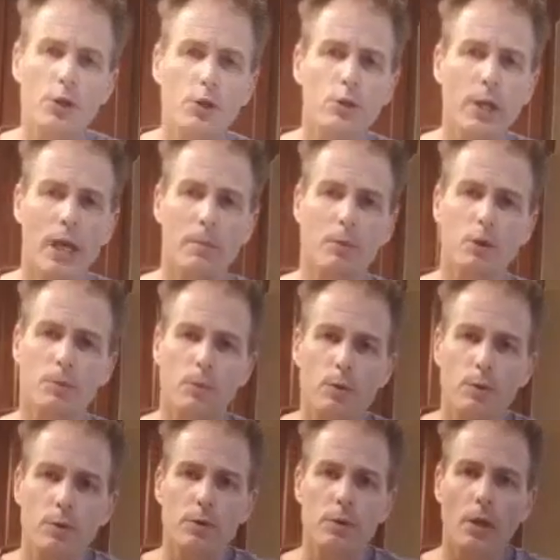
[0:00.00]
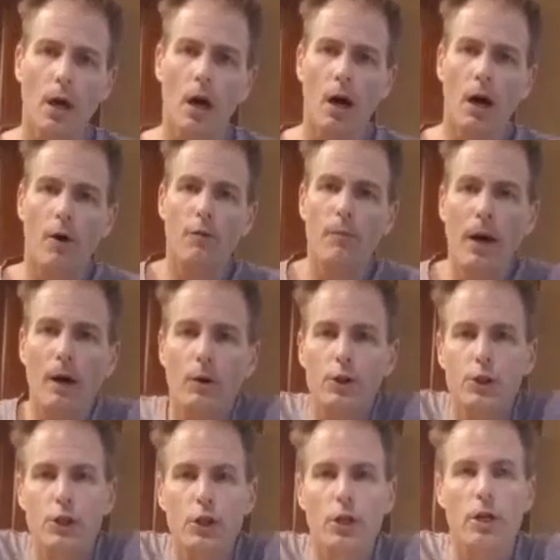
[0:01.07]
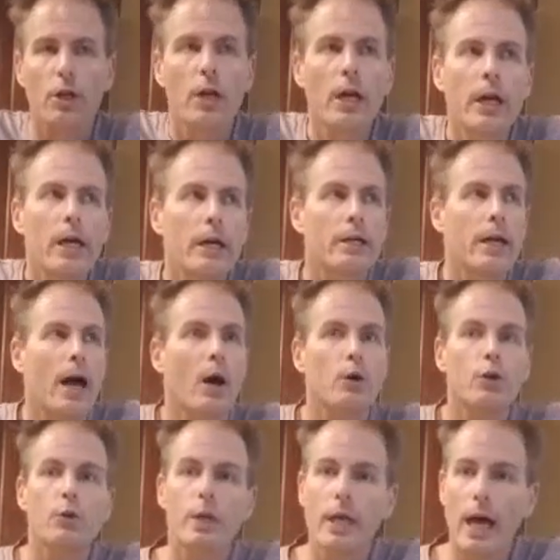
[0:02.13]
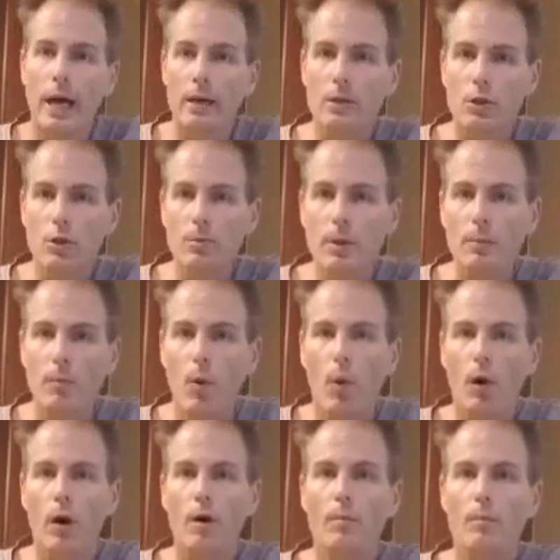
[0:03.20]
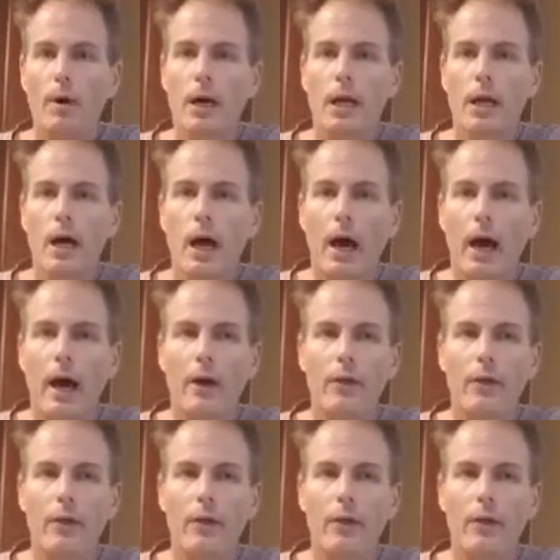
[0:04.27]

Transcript: 2 tablespoons of powdered sugar. Now you can add a little bit more, but I